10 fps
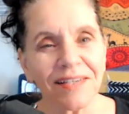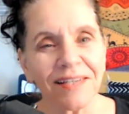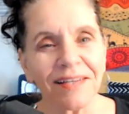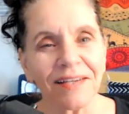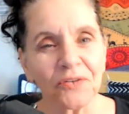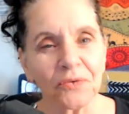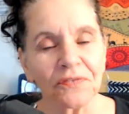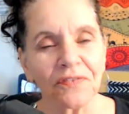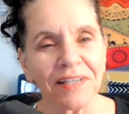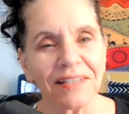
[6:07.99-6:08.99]
and that you will
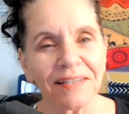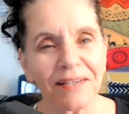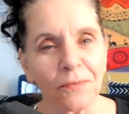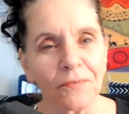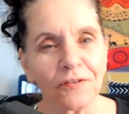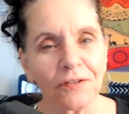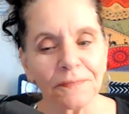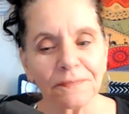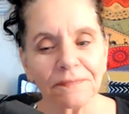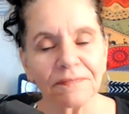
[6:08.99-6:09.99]
find helpful.
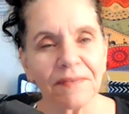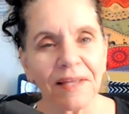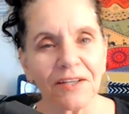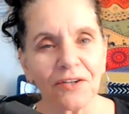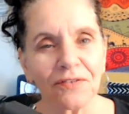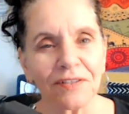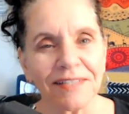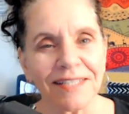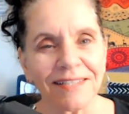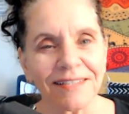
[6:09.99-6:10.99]
Thank you for
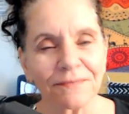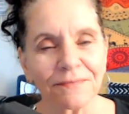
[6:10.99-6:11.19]
listening.